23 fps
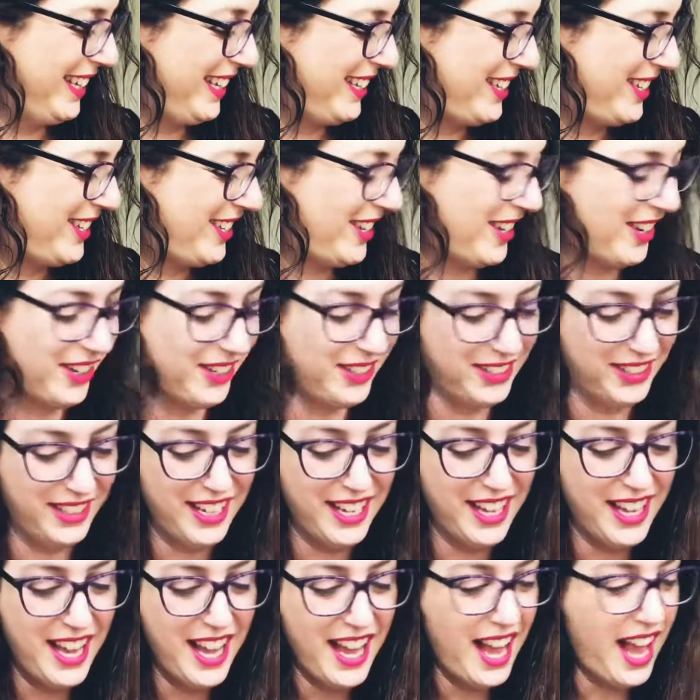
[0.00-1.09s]
So,
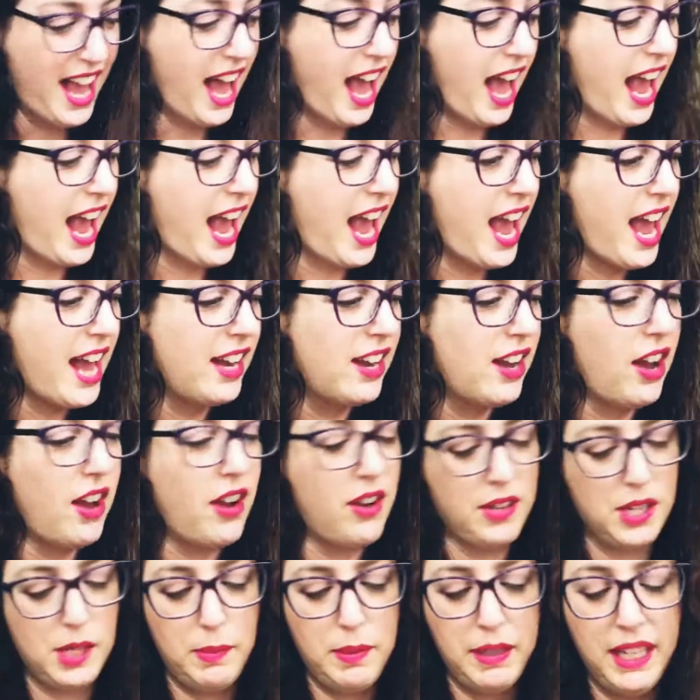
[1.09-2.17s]
and
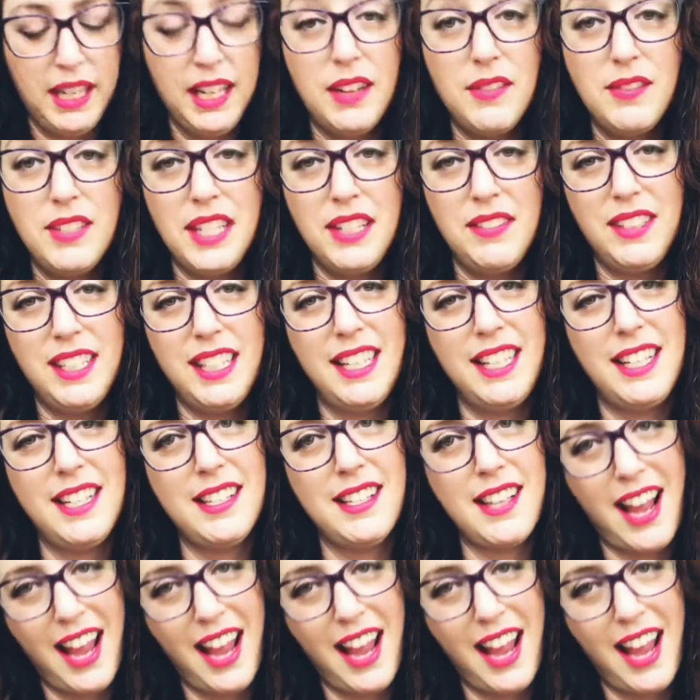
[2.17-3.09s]
speaking of DVDs,